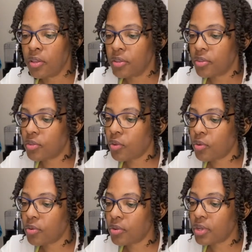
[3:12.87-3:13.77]

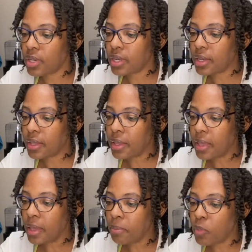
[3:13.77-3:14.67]
So
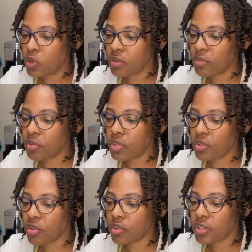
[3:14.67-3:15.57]
most of the
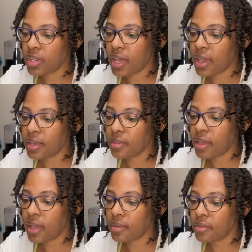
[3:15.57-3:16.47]
research that
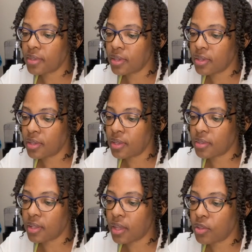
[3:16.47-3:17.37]
I've seen
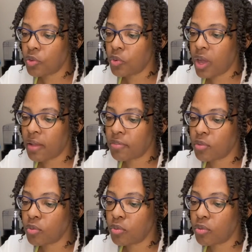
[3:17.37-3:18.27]
is that you have
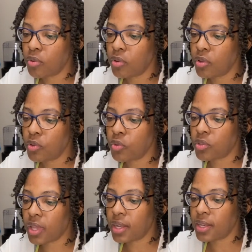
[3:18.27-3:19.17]
to
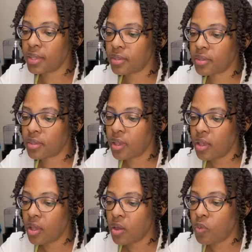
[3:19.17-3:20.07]
use at least
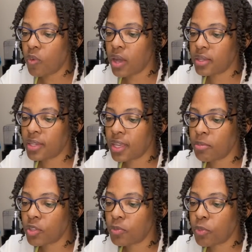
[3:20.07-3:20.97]
1
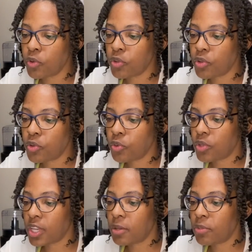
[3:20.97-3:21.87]
tablespoon to 2
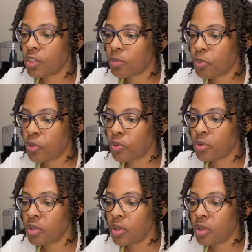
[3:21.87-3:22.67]
tablespoons